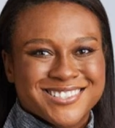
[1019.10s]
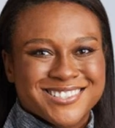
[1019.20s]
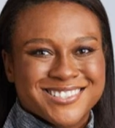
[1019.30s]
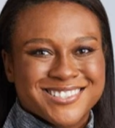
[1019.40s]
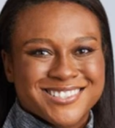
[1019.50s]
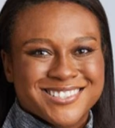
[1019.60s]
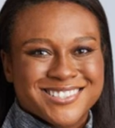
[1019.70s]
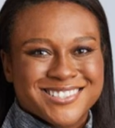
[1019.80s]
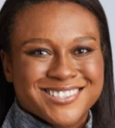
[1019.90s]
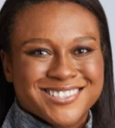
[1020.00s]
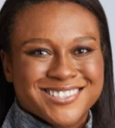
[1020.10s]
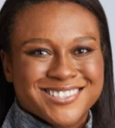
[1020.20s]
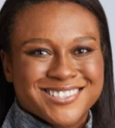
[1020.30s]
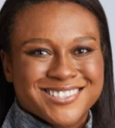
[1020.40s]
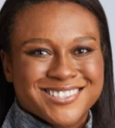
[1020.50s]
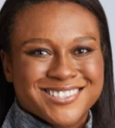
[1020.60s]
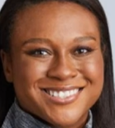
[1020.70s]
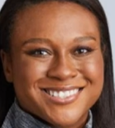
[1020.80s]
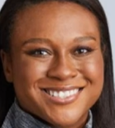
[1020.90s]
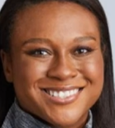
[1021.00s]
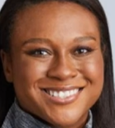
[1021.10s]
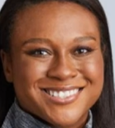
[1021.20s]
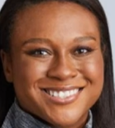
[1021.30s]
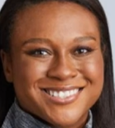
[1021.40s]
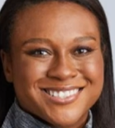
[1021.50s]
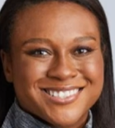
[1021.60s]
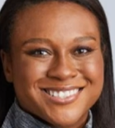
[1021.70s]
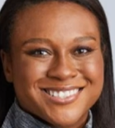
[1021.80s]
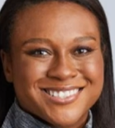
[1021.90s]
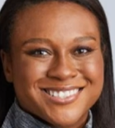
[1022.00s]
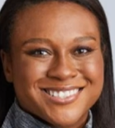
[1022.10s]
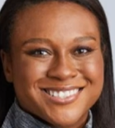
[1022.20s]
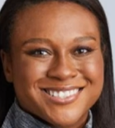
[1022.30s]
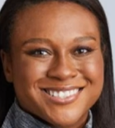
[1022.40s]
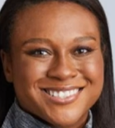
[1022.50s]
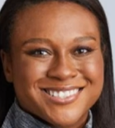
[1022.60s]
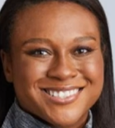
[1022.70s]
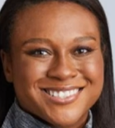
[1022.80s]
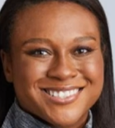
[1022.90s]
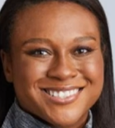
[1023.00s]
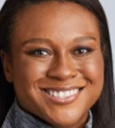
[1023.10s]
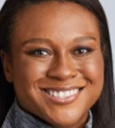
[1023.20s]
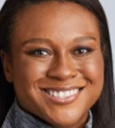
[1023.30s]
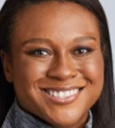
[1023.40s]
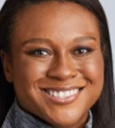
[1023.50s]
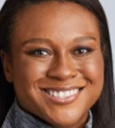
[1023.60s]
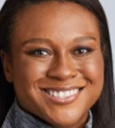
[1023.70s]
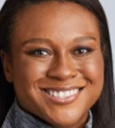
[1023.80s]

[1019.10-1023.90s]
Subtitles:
[no speech]